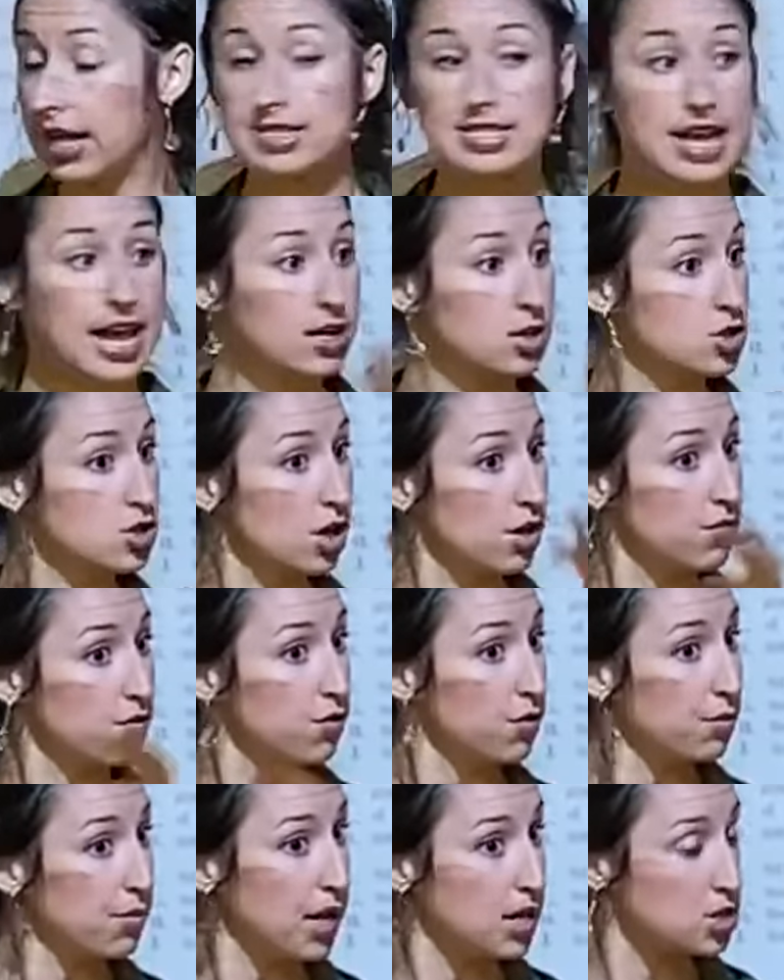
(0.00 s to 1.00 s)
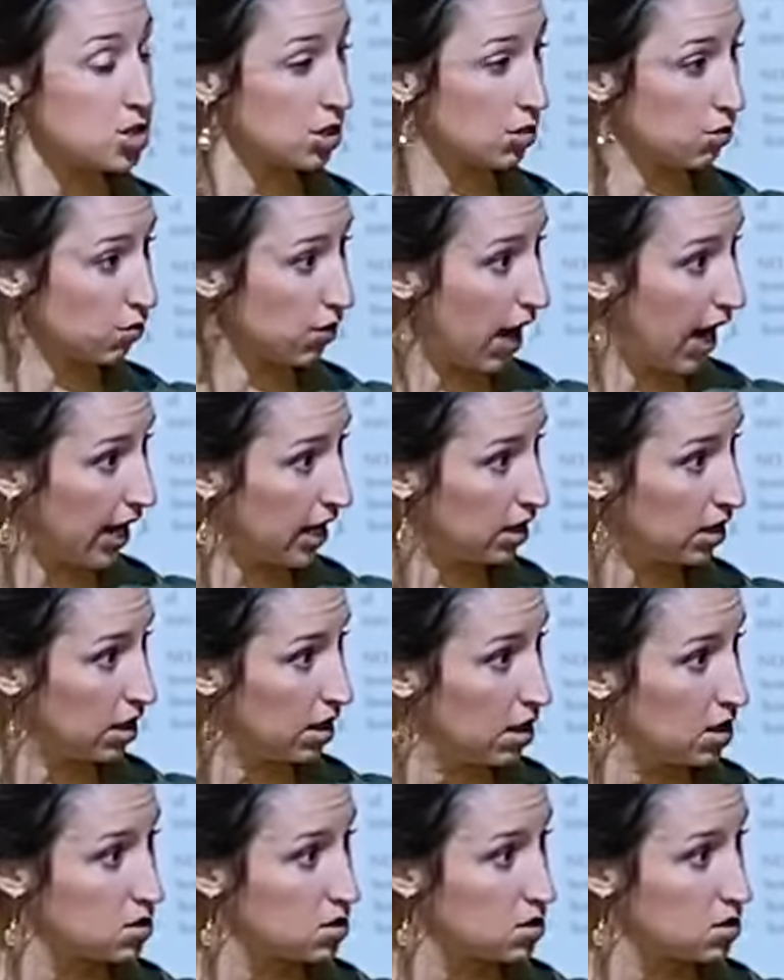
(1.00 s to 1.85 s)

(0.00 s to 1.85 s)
It's extra information, right?